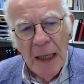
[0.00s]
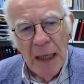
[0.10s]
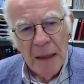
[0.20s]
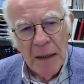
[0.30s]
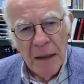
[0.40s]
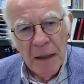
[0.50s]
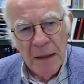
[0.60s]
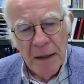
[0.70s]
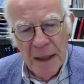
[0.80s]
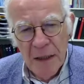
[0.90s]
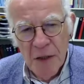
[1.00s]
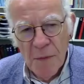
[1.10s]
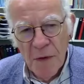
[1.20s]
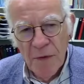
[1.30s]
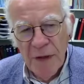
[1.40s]
And there are
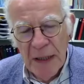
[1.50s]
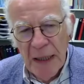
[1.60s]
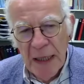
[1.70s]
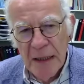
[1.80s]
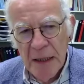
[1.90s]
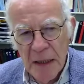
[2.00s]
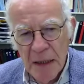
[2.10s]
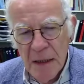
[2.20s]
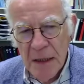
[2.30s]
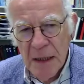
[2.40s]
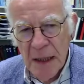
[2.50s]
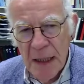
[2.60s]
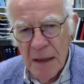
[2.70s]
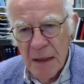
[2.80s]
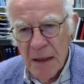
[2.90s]
small variations
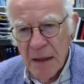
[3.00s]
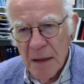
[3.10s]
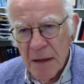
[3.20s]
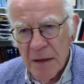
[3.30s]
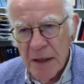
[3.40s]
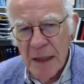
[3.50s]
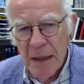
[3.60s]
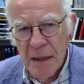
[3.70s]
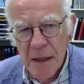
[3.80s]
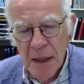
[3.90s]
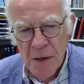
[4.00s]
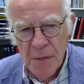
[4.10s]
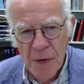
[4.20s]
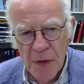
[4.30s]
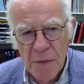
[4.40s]
in the genes
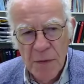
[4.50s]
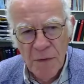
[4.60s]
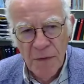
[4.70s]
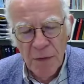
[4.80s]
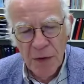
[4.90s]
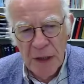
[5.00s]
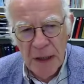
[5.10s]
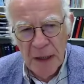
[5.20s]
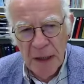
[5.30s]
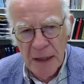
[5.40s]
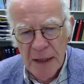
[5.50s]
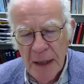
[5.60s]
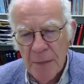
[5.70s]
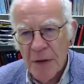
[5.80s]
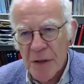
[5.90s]
responsible for the
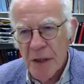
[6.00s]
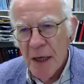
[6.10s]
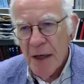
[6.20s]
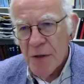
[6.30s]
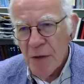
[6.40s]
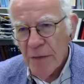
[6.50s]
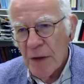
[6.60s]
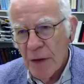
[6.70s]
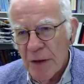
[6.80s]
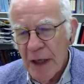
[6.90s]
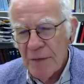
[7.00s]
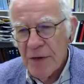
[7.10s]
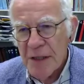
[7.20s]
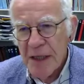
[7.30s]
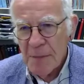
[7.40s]
receptors. So we all have
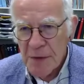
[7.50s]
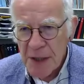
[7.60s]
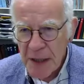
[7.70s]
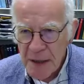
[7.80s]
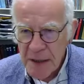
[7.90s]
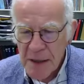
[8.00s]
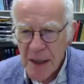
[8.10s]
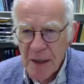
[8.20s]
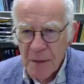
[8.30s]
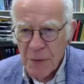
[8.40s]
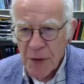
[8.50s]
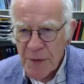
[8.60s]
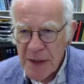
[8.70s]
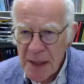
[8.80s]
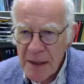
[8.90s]
the same genes, but
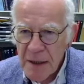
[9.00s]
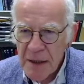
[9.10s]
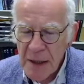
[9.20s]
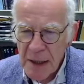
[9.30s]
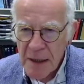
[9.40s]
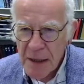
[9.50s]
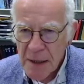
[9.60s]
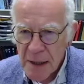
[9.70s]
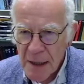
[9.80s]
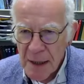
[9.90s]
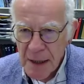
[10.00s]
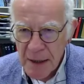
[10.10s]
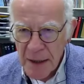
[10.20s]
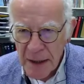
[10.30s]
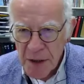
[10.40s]
within the genes,
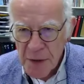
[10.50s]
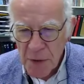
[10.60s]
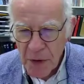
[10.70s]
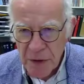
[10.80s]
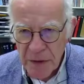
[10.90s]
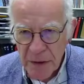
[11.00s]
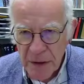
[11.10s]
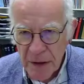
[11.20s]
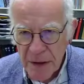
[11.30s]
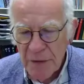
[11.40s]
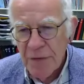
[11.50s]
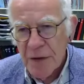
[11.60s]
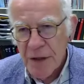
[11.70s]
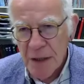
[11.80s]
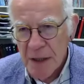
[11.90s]
there are small
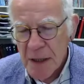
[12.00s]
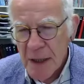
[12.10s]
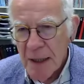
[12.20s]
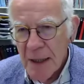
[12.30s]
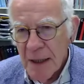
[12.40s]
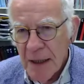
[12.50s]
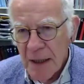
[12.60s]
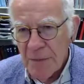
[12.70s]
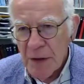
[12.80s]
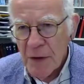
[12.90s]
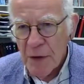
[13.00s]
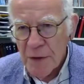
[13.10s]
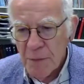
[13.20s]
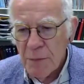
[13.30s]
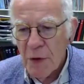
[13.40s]
differences, and we
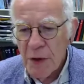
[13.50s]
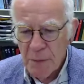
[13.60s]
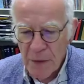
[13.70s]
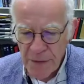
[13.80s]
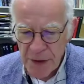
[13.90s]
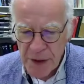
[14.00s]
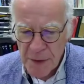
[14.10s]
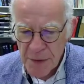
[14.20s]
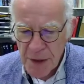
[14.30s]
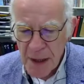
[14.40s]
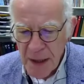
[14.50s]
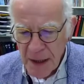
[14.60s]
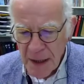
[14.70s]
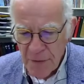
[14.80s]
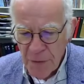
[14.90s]
call them polymorphisms.
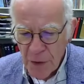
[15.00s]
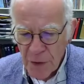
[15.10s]
And for